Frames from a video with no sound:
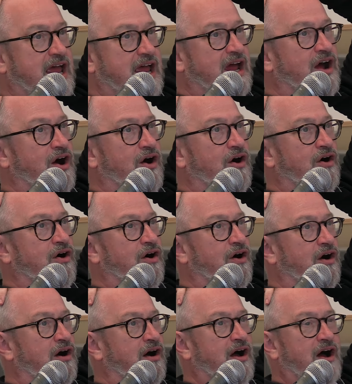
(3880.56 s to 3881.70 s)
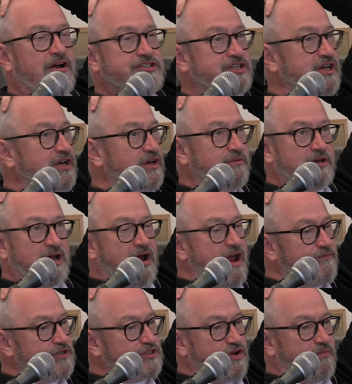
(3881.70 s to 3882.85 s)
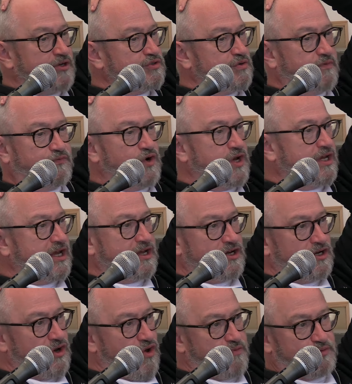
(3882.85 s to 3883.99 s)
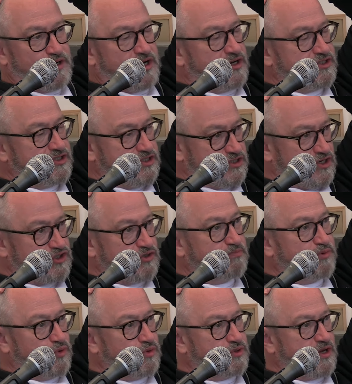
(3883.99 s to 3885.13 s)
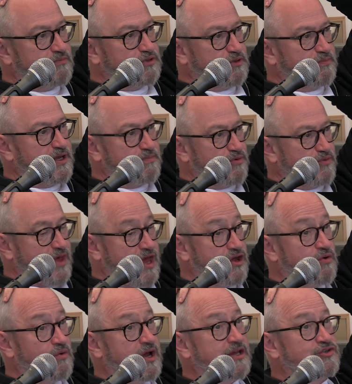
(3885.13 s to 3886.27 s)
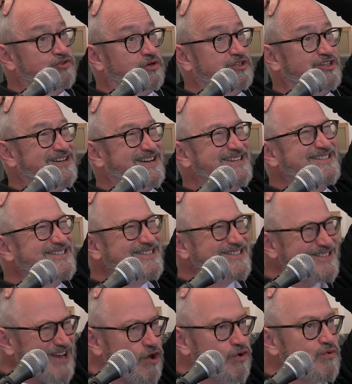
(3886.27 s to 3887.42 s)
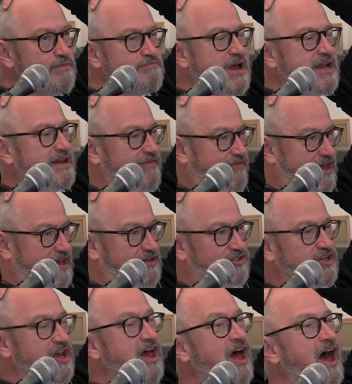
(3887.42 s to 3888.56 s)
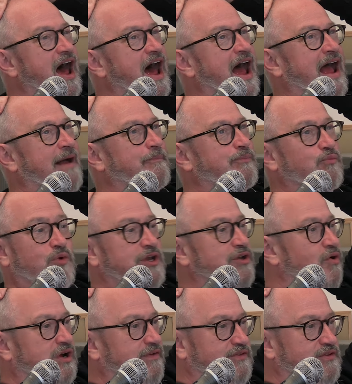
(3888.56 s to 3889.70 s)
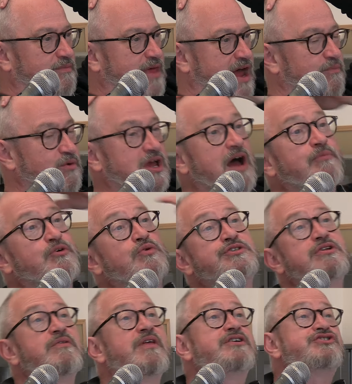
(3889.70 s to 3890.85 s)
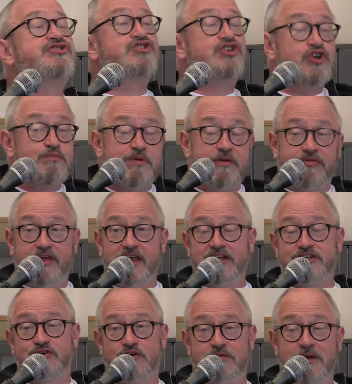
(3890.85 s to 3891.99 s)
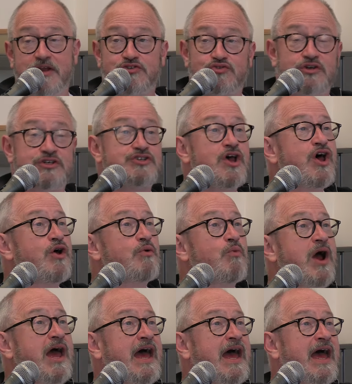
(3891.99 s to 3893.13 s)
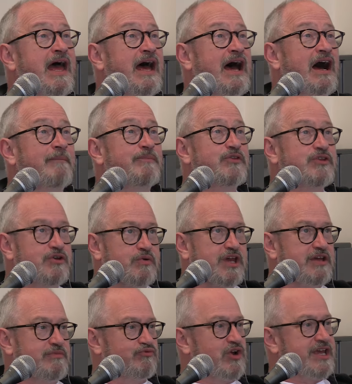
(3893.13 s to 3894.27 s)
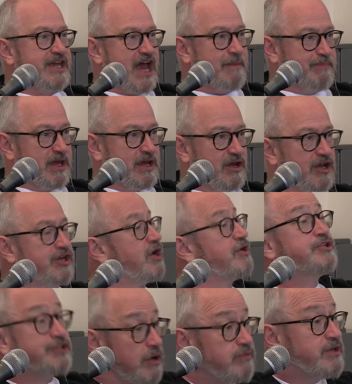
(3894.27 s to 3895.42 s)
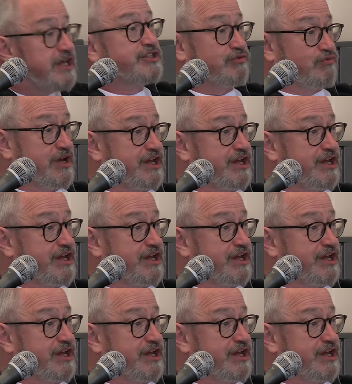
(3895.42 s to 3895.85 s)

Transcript: there are i see it yeah every time i do a free gig in a library and i see such a broad number of people there who are interested in so many things and um, we're not giving them that we, and we're also that stupid thing in documentaries where um, you keep recapping and you go you don't need to